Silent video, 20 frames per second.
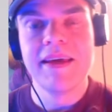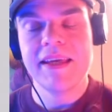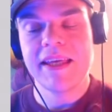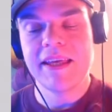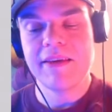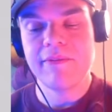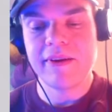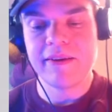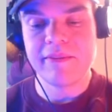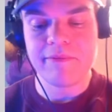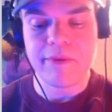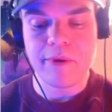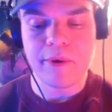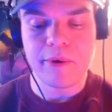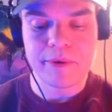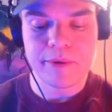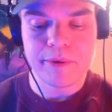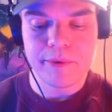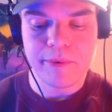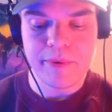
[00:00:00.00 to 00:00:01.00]
given
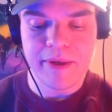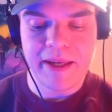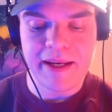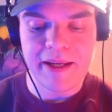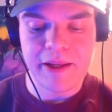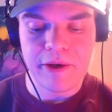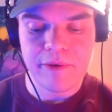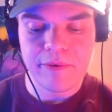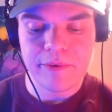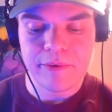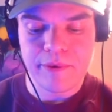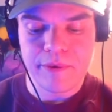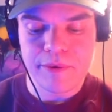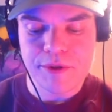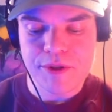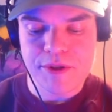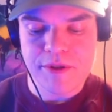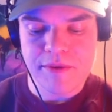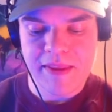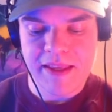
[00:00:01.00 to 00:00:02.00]
thought to any of
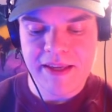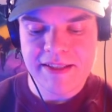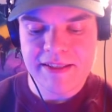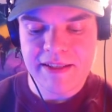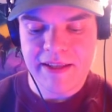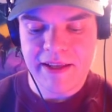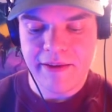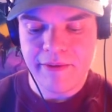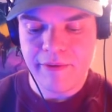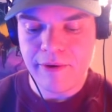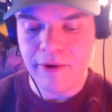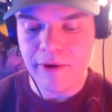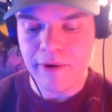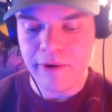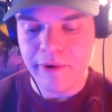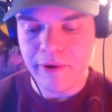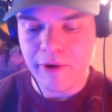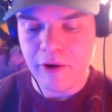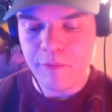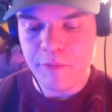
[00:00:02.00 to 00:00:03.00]
those things like
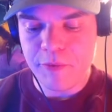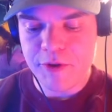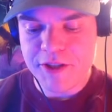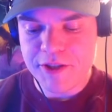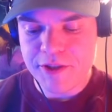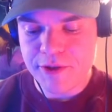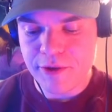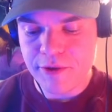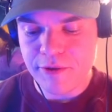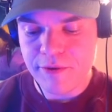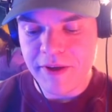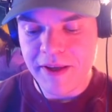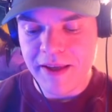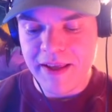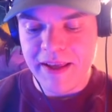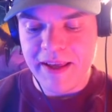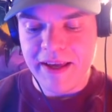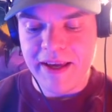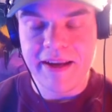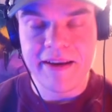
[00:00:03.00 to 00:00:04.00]
color composition
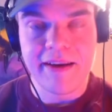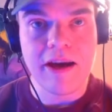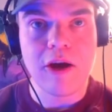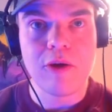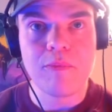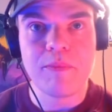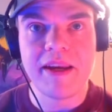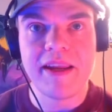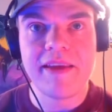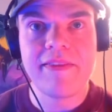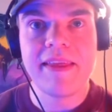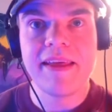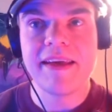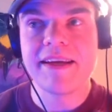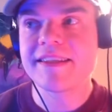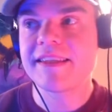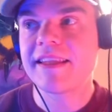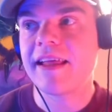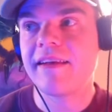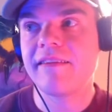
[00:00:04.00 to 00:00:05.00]
and how many
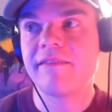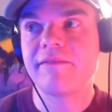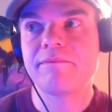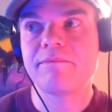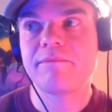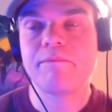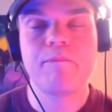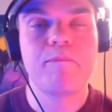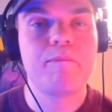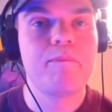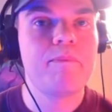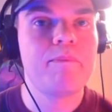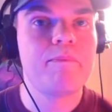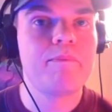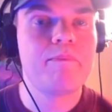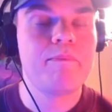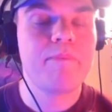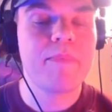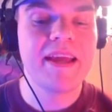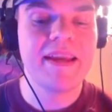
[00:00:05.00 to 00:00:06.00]
things that
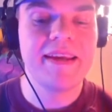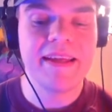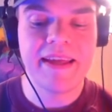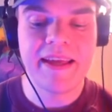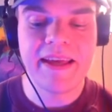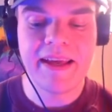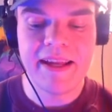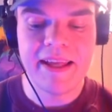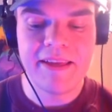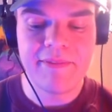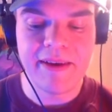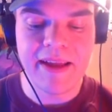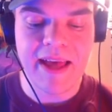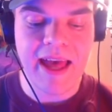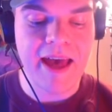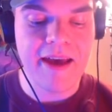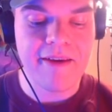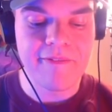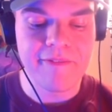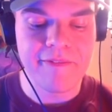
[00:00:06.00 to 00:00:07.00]
painting can even
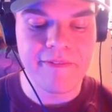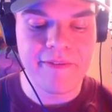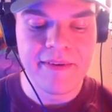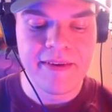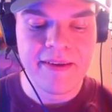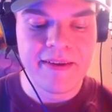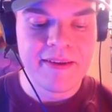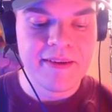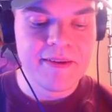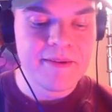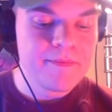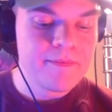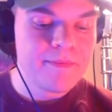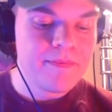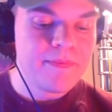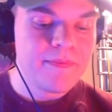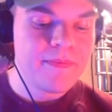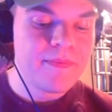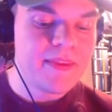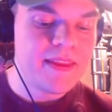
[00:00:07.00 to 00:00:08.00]
have
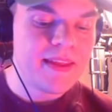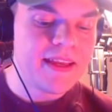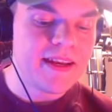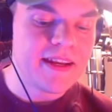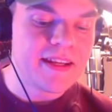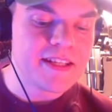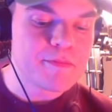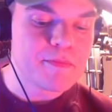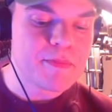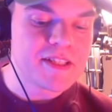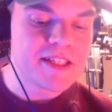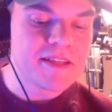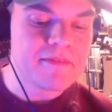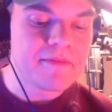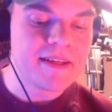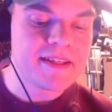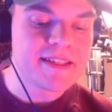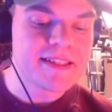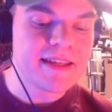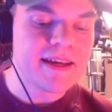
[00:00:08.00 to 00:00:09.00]
in a
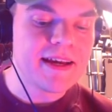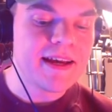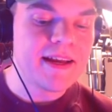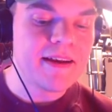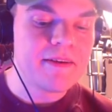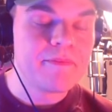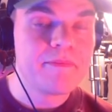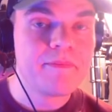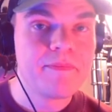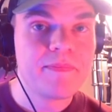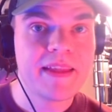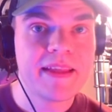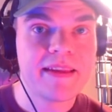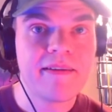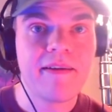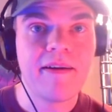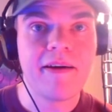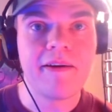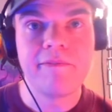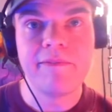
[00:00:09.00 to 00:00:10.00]
specific style that
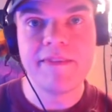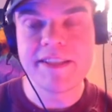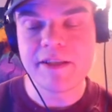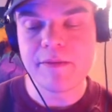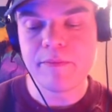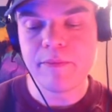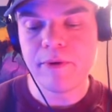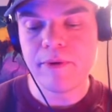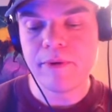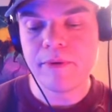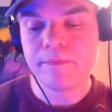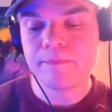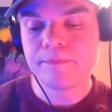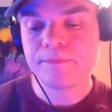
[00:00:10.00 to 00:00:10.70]
are visible.